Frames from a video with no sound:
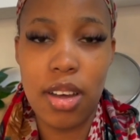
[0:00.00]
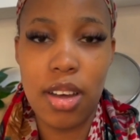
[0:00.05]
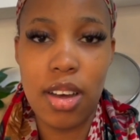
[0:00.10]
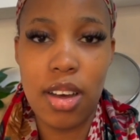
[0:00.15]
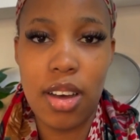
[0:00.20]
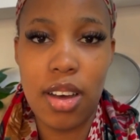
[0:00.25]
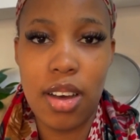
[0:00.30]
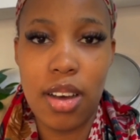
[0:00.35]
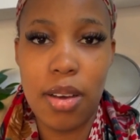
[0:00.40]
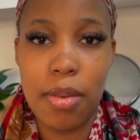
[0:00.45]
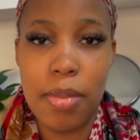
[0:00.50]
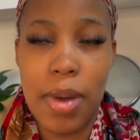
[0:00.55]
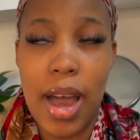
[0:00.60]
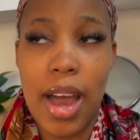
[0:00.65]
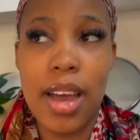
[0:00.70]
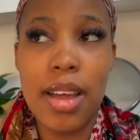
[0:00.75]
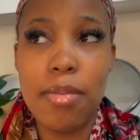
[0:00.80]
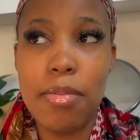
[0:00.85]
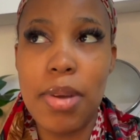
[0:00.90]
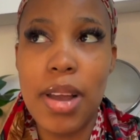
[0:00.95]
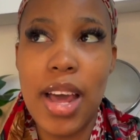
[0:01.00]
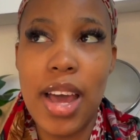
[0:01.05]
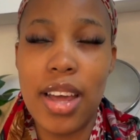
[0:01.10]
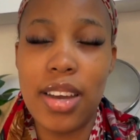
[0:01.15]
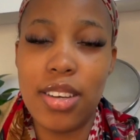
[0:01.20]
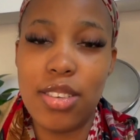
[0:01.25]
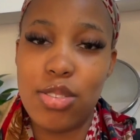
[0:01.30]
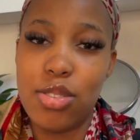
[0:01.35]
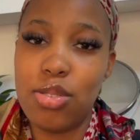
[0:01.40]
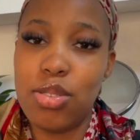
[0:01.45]

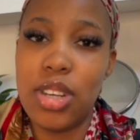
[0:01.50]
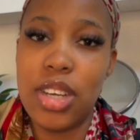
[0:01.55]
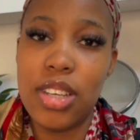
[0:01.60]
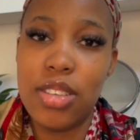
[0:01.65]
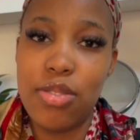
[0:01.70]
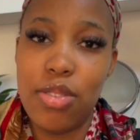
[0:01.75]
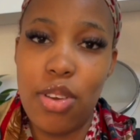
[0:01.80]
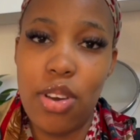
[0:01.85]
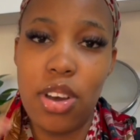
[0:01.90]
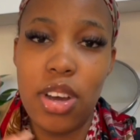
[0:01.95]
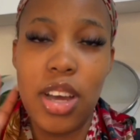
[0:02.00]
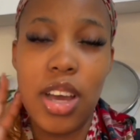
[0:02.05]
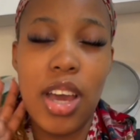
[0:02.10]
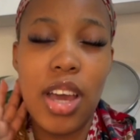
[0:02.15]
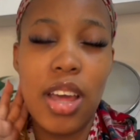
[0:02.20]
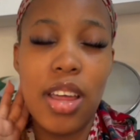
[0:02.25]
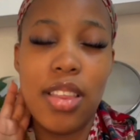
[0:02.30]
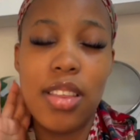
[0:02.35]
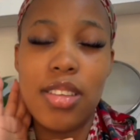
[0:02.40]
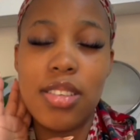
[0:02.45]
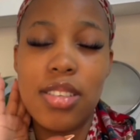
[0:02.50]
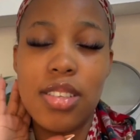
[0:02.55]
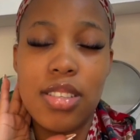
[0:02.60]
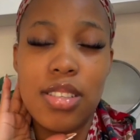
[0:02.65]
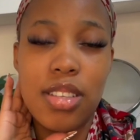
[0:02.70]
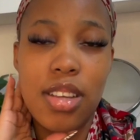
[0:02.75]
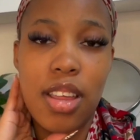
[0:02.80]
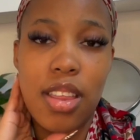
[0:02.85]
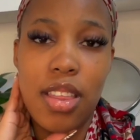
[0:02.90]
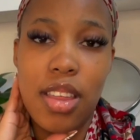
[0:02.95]
Unplanned 2 days vlog. This
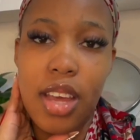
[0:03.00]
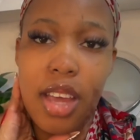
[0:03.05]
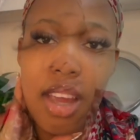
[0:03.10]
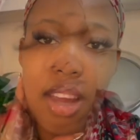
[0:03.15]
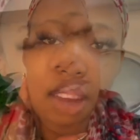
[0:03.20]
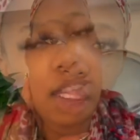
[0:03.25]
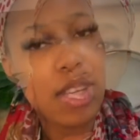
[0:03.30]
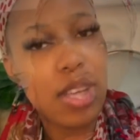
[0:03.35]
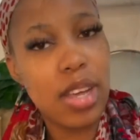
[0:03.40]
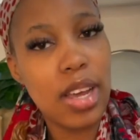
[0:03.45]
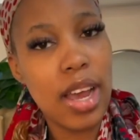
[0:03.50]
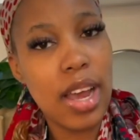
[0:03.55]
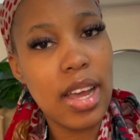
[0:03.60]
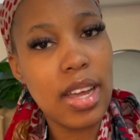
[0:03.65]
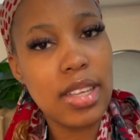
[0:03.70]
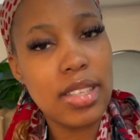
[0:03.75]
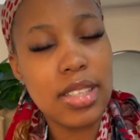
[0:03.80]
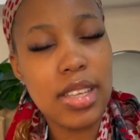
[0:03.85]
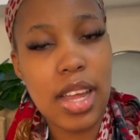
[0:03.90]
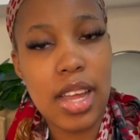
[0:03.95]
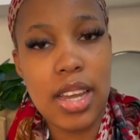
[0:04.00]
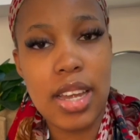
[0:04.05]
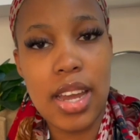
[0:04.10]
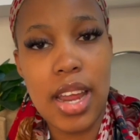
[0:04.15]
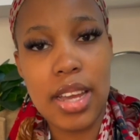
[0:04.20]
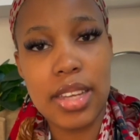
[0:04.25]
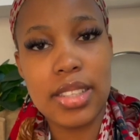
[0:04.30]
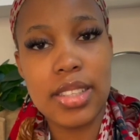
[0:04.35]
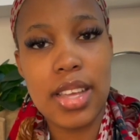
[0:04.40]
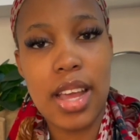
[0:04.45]
is the end. See you guys
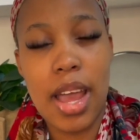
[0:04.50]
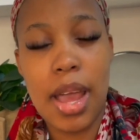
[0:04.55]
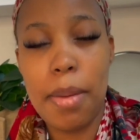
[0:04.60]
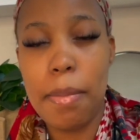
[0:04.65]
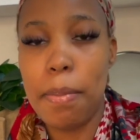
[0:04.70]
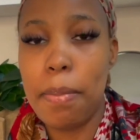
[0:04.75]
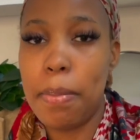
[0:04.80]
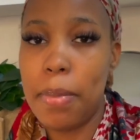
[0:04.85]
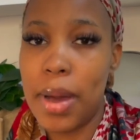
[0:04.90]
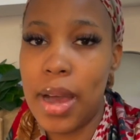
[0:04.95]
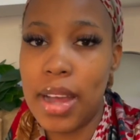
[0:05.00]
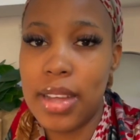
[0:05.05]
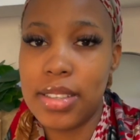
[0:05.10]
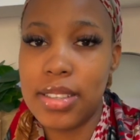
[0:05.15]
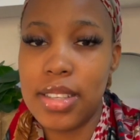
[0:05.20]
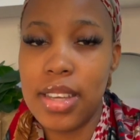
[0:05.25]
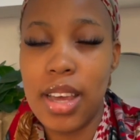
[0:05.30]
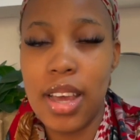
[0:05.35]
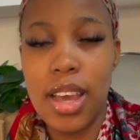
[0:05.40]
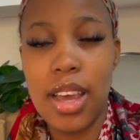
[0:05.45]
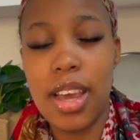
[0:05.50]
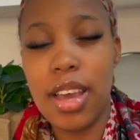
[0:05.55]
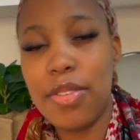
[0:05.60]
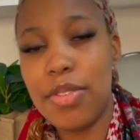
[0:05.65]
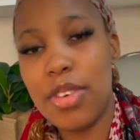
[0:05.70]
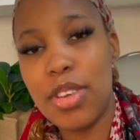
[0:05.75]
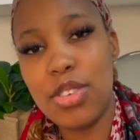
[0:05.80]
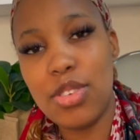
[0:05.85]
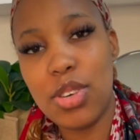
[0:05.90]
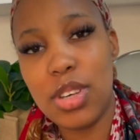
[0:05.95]
next time. But if
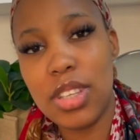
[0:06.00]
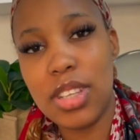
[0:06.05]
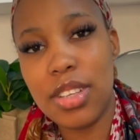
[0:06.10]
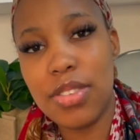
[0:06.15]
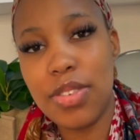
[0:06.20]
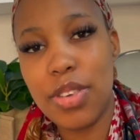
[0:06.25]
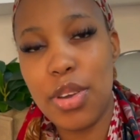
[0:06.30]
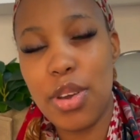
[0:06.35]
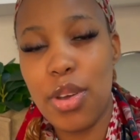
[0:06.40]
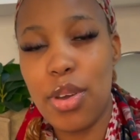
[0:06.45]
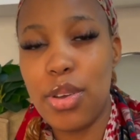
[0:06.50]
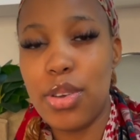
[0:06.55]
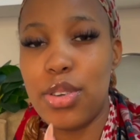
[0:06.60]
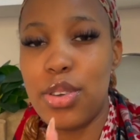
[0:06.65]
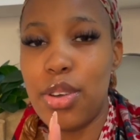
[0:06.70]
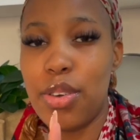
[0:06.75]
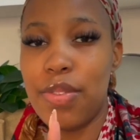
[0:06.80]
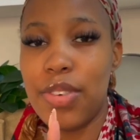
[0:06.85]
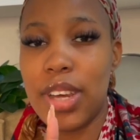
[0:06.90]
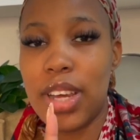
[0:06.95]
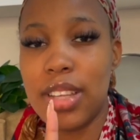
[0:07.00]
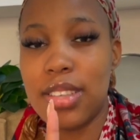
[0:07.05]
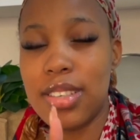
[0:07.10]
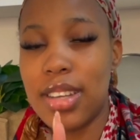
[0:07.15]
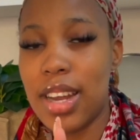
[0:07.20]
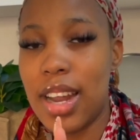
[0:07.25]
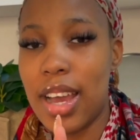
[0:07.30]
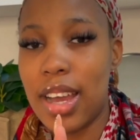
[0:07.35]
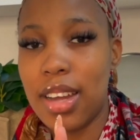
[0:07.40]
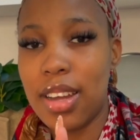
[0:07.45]
you enjoyed this video, don't forget to
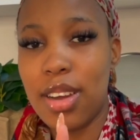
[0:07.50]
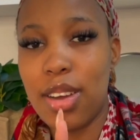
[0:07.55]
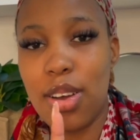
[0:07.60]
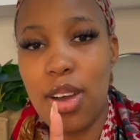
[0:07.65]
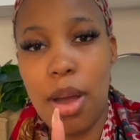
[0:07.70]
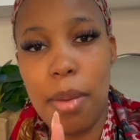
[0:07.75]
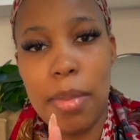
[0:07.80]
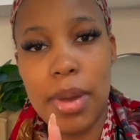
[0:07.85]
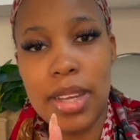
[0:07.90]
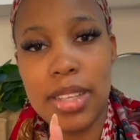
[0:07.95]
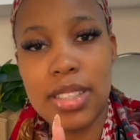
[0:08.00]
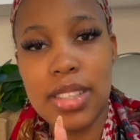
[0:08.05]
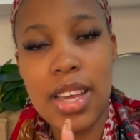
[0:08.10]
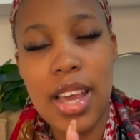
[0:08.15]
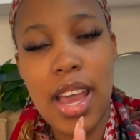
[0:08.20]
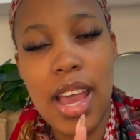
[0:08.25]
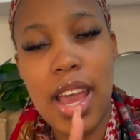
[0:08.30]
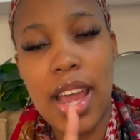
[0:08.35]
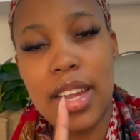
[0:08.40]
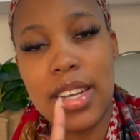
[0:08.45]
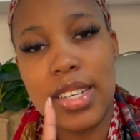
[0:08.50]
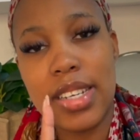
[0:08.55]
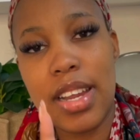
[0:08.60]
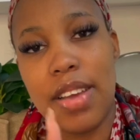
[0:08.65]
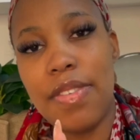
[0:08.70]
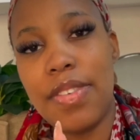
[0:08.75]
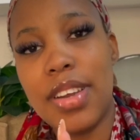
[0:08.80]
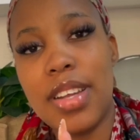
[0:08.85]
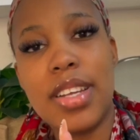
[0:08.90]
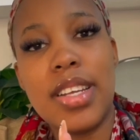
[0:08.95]
like, comment, and
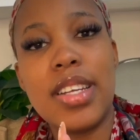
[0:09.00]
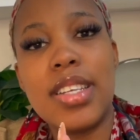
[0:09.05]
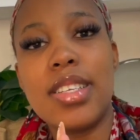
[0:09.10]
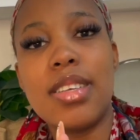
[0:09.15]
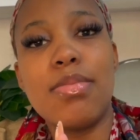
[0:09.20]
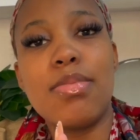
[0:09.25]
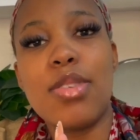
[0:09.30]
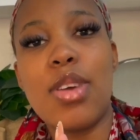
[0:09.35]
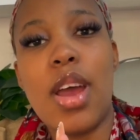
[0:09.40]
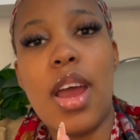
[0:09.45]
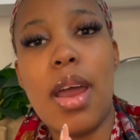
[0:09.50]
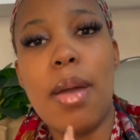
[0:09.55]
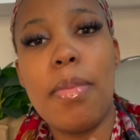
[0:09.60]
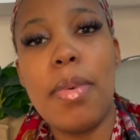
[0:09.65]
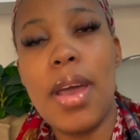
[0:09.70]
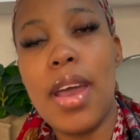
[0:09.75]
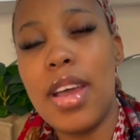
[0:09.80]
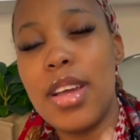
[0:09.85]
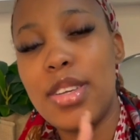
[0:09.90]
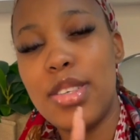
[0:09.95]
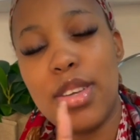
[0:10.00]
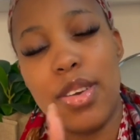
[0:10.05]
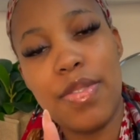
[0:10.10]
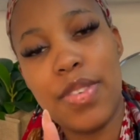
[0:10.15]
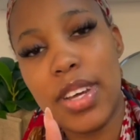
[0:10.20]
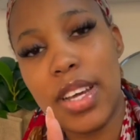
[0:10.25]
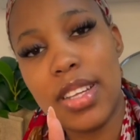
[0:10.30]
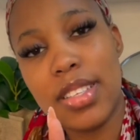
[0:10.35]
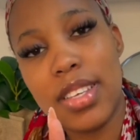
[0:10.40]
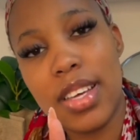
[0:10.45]
definitely subscribe. Don't
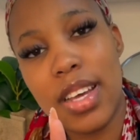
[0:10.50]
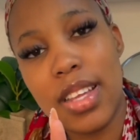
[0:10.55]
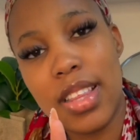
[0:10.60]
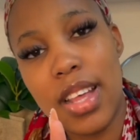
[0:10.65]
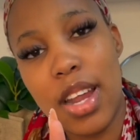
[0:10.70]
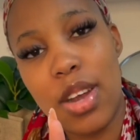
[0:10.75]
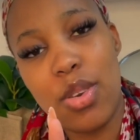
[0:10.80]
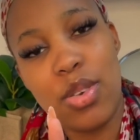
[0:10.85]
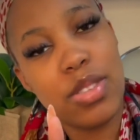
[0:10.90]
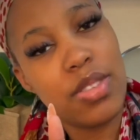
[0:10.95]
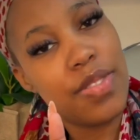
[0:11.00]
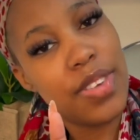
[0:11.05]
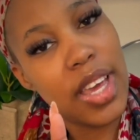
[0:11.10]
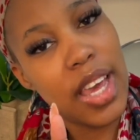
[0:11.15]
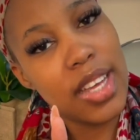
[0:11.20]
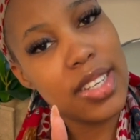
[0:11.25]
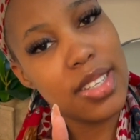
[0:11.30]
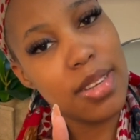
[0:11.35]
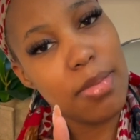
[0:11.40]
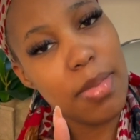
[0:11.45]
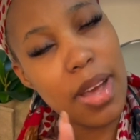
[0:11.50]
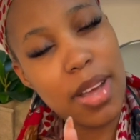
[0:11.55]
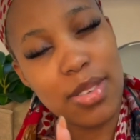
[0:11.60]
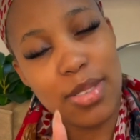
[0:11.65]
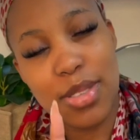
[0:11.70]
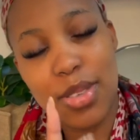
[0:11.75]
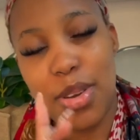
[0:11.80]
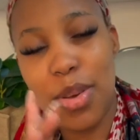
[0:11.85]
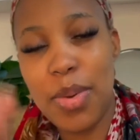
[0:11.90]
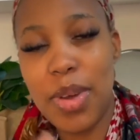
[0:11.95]
forget to hit that notification bell
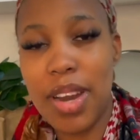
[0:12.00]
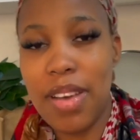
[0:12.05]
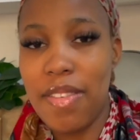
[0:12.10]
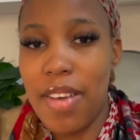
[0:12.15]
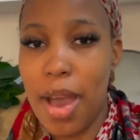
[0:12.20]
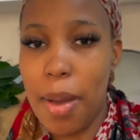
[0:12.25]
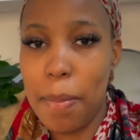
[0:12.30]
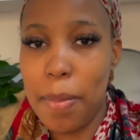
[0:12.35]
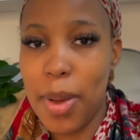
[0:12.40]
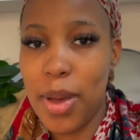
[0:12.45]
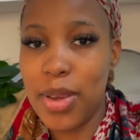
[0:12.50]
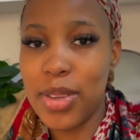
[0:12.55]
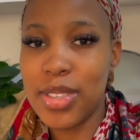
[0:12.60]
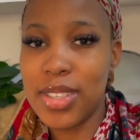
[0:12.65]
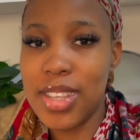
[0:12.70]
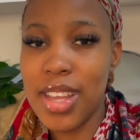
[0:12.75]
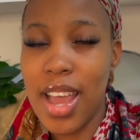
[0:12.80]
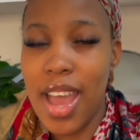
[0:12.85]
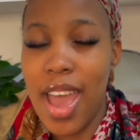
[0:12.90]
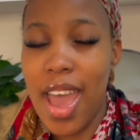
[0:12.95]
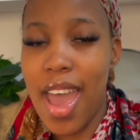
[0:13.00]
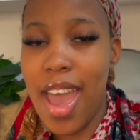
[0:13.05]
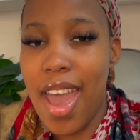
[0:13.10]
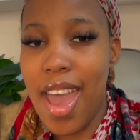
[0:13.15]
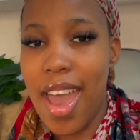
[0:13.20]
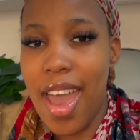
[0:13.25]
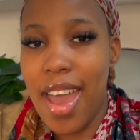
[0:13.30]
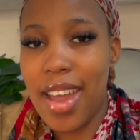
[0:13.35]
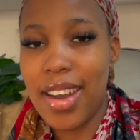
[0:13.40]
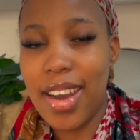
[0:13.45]
to know whenever I post,
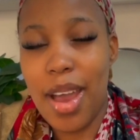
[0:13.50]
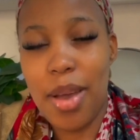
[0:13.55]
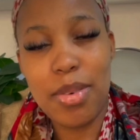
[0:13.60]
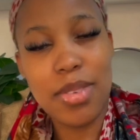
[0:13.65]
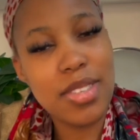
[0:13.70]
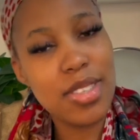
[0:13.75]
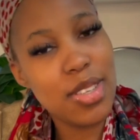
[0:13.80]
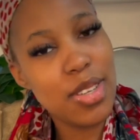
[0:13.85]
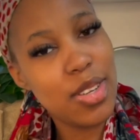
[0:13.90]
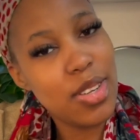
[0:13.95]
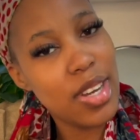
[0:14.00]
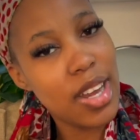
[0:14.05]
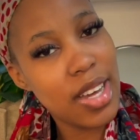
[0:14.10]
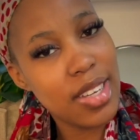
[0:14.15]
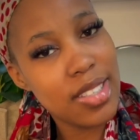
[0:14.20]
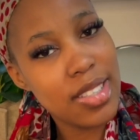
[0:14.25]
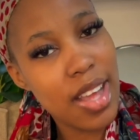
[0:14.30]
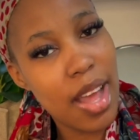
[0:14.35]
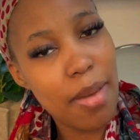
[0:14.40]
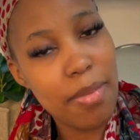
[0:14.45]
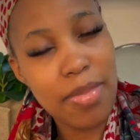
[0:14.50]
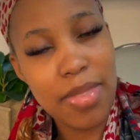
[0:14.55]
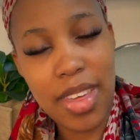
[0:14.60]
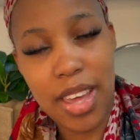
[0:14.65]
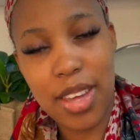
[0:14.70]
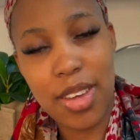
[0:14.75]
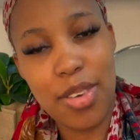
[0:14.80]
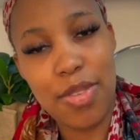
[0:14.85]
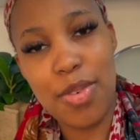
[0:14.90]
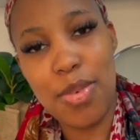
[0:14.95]
and I will see you next time.
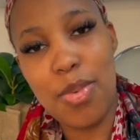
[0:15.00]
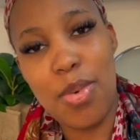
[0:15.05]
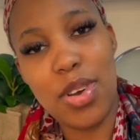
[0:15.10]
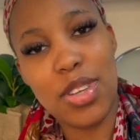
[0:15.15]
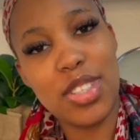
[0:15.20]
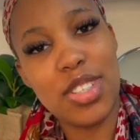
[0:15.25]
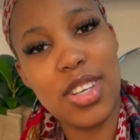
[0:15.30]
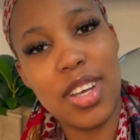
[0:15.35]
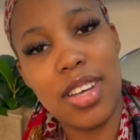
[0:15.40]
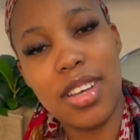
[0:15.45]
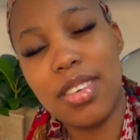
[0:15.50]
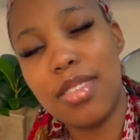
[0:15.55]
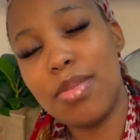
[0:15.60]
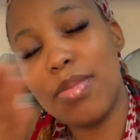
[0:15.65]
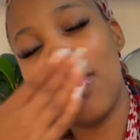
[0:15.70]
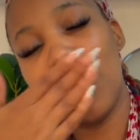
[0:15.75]
Thank you for watching.